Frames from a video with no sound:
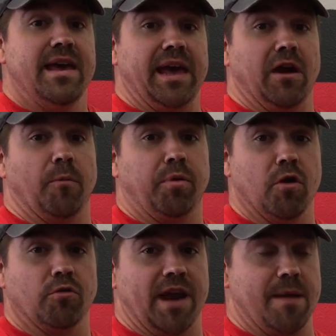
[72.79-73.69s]
in our
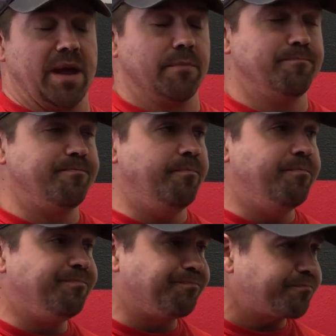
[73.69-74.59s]

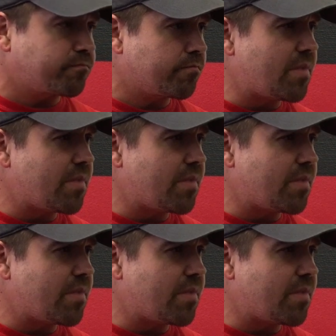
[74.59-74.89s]
programming,